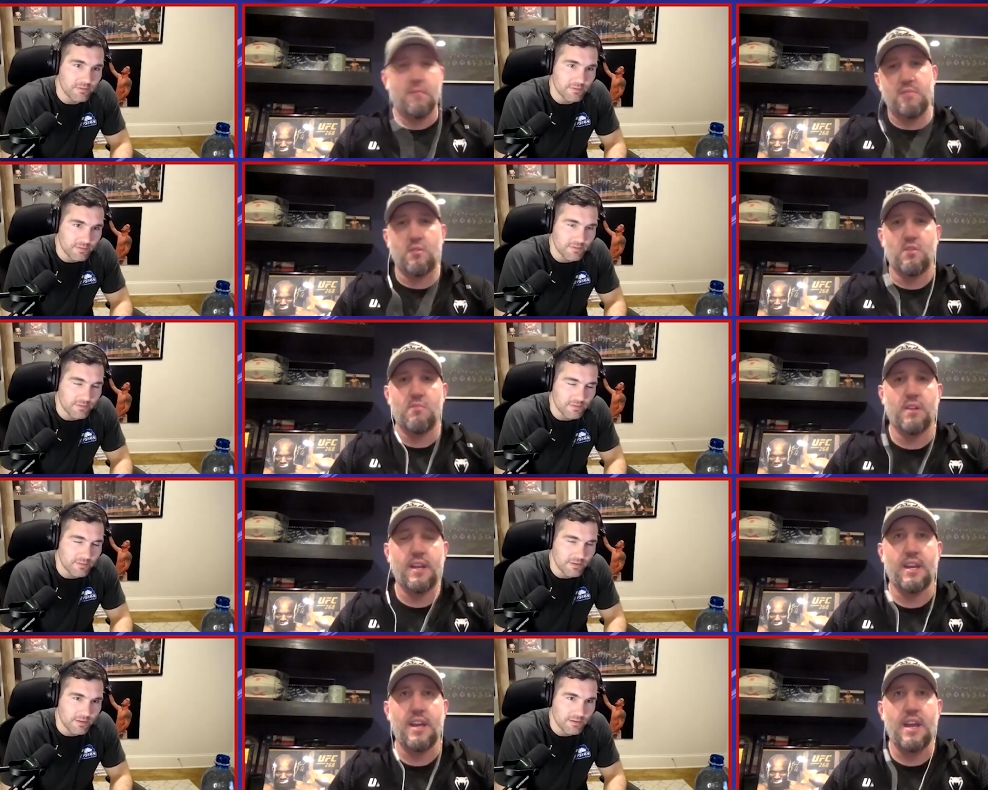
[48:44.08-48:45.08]
Speaker 1: doing. But like
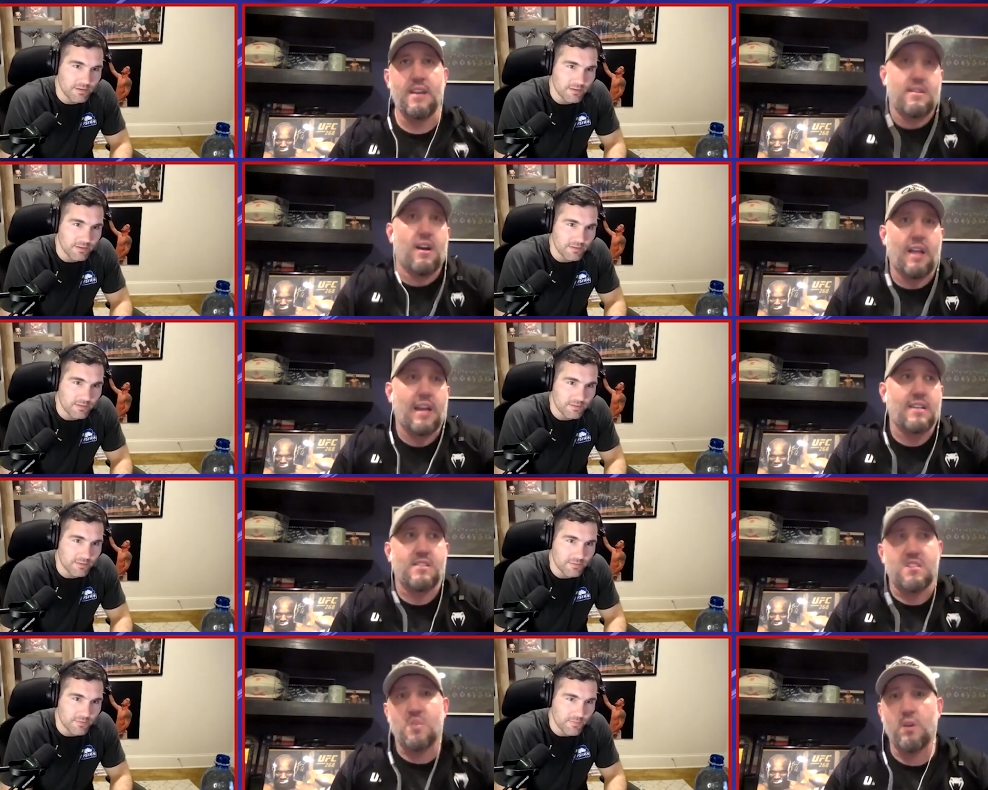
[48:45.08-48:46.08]
it, it does, like I'd say
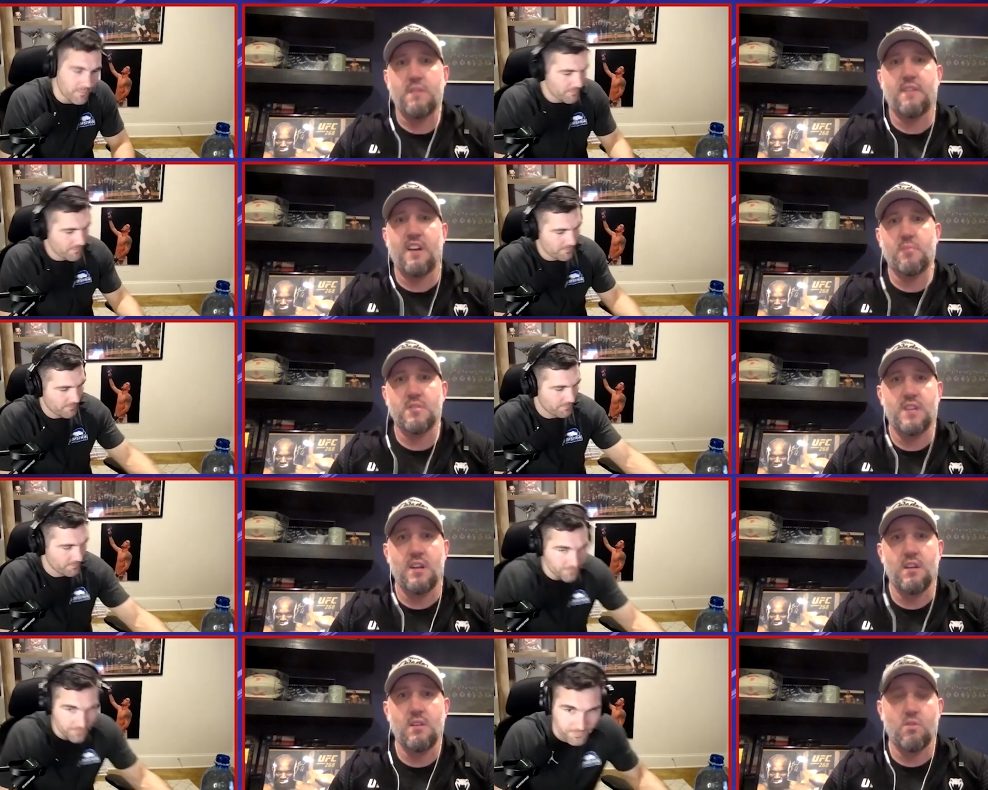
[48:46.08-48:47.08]
25%
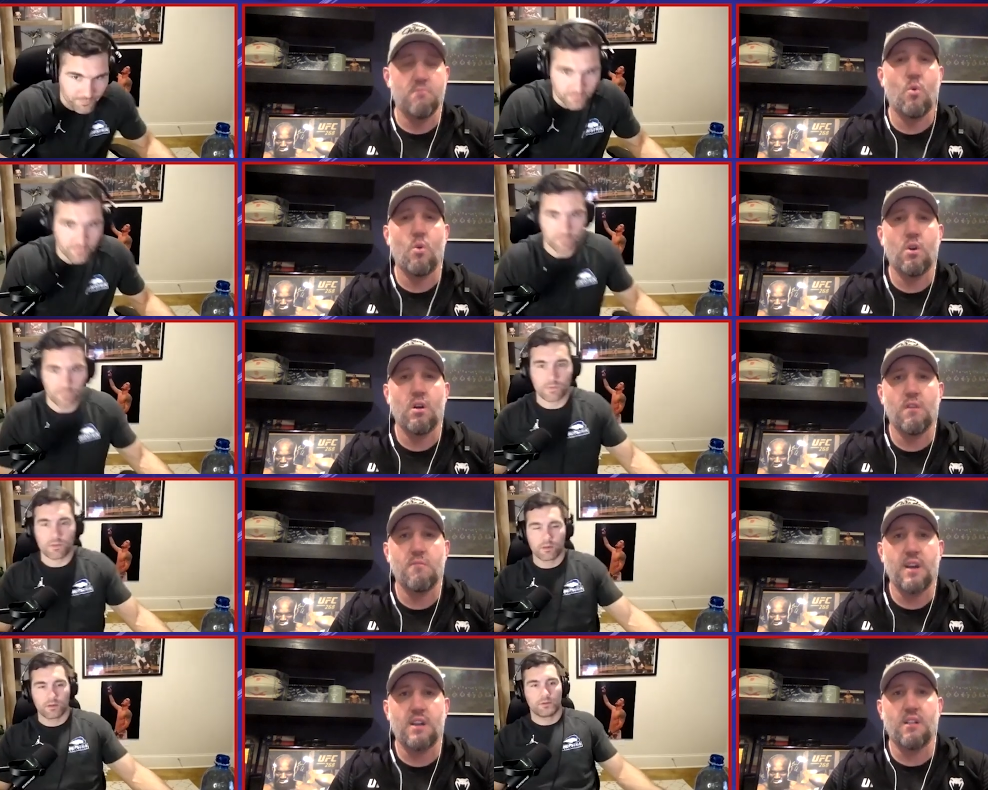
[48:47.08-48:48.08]
or more of my
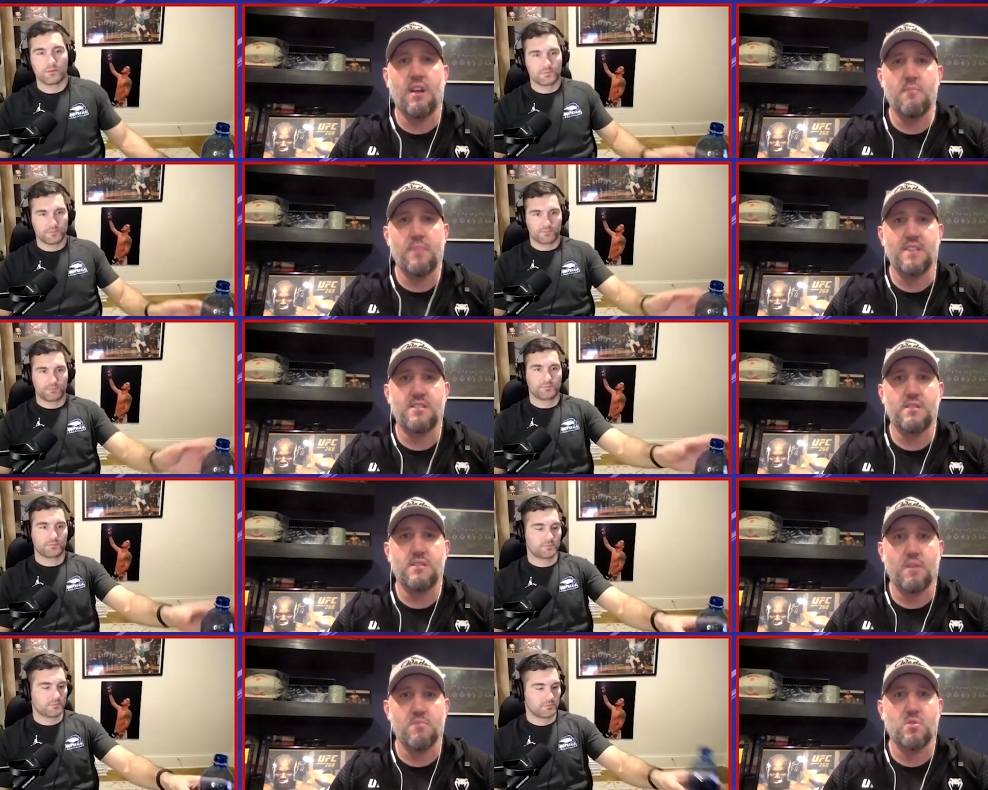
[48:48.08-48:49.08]
client base is
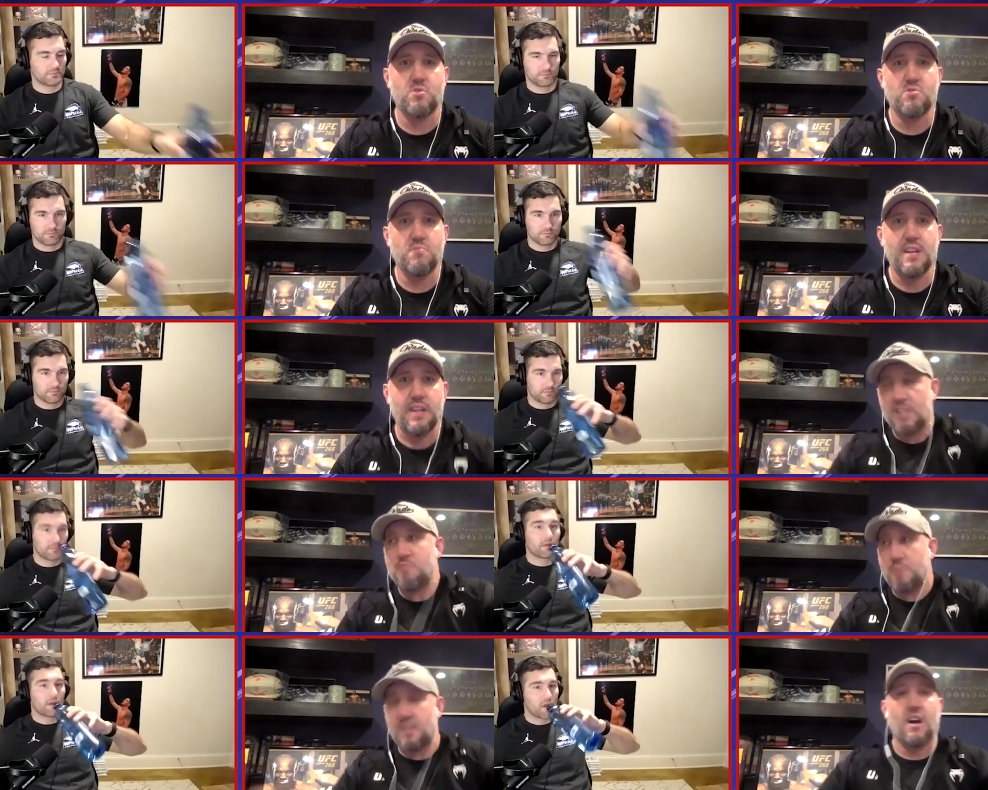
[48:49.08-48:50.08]
from social media. And it's
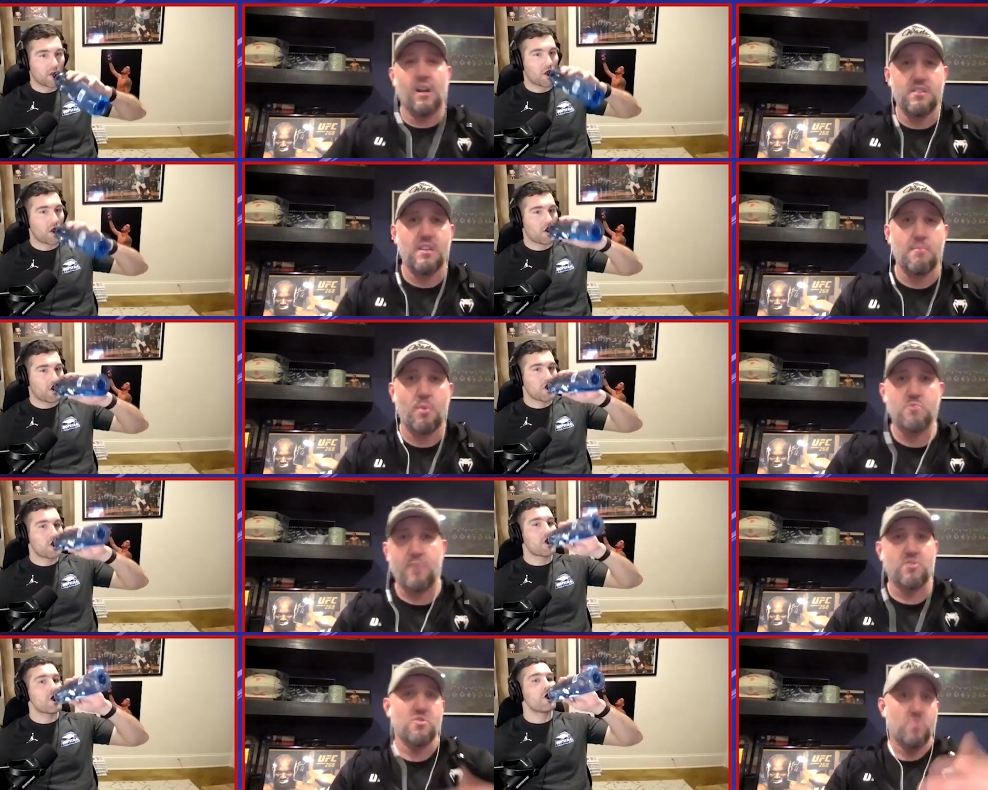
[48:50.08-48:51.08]
because I post
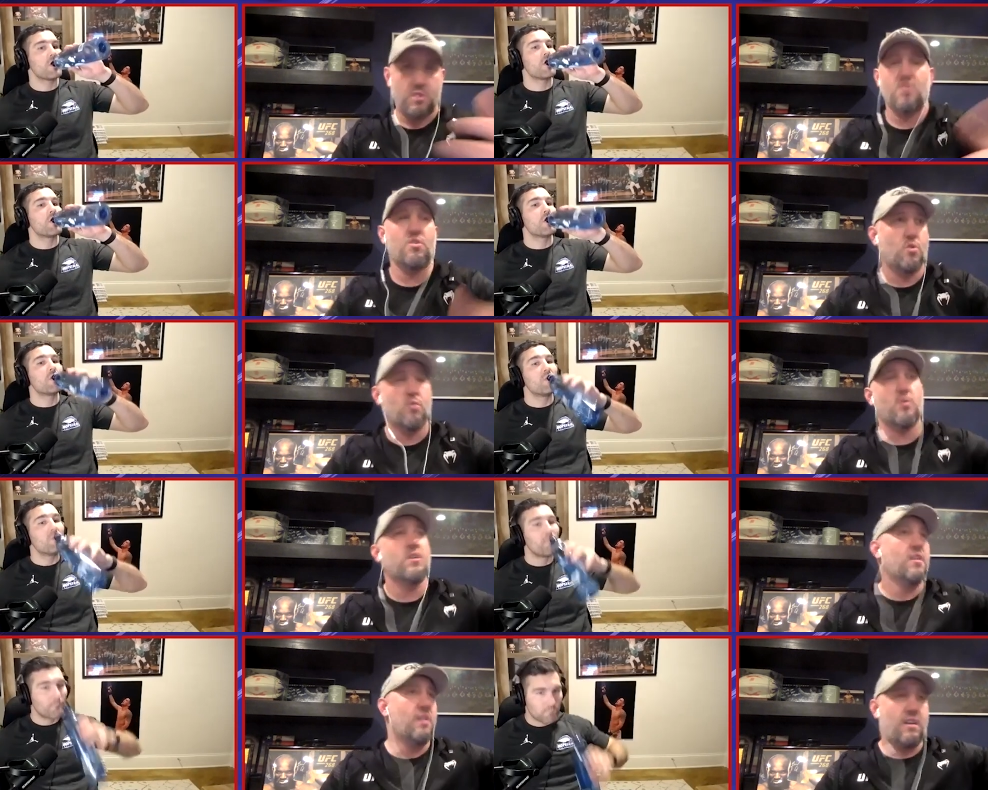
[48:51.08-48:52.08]
pictures with you
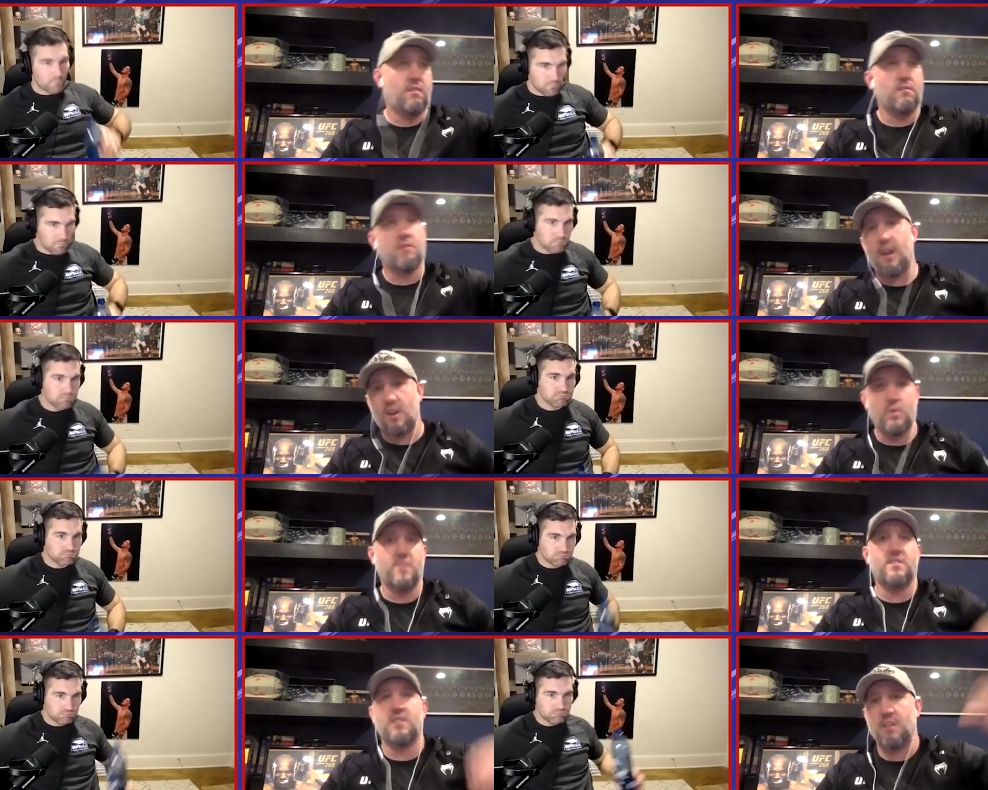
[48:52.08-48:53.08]
and I
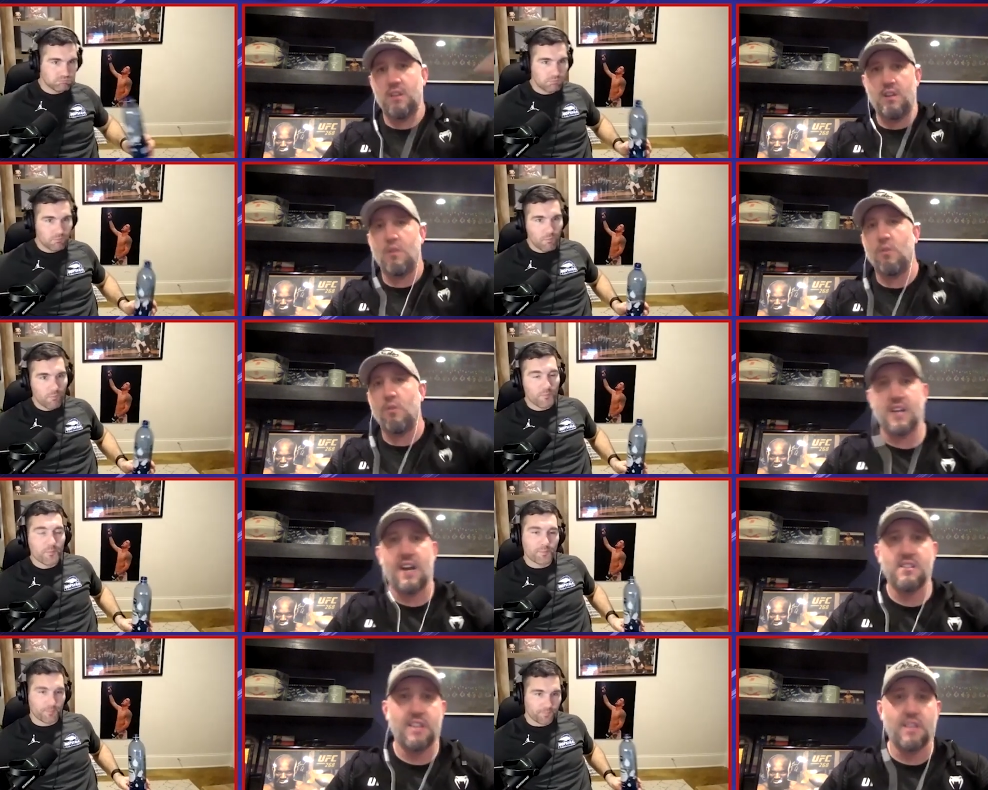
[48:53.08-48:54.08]
Quinta and all these guys
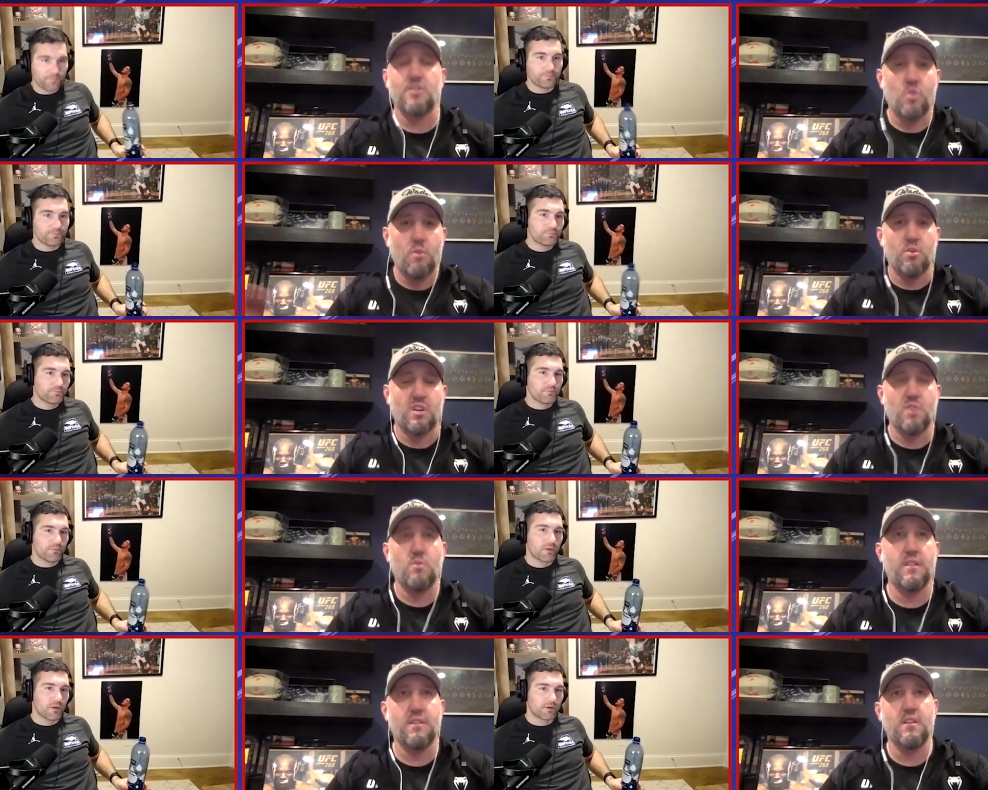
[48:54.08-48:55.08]
and like, look who I'm working
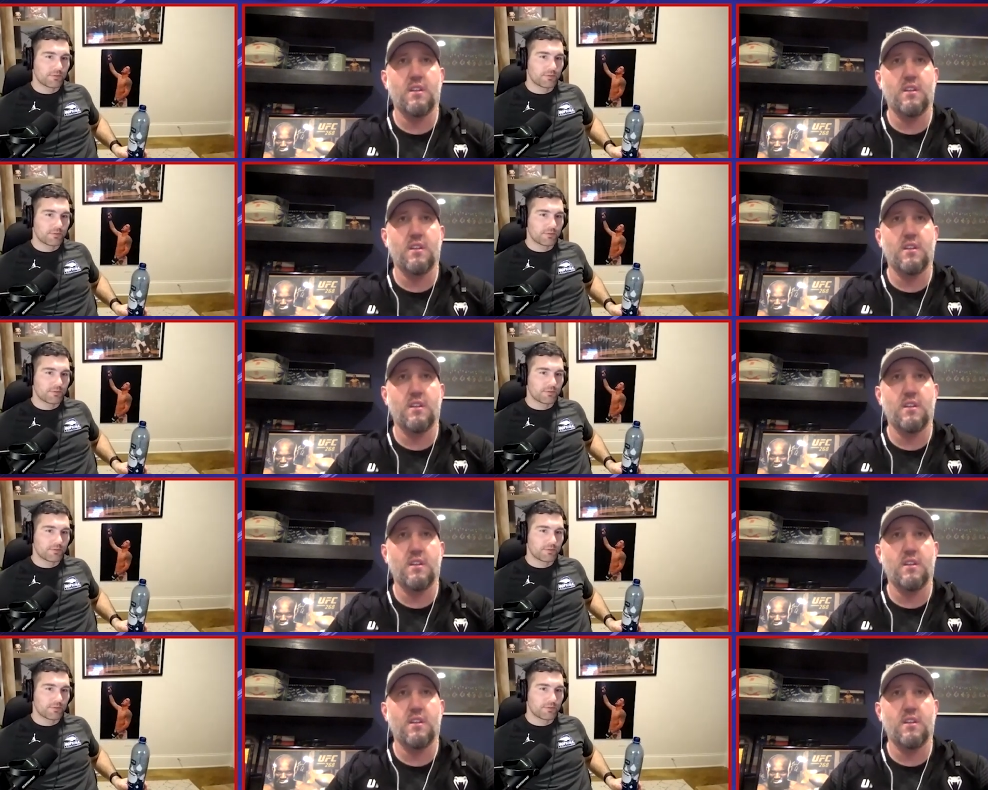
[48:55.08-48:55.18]
with. And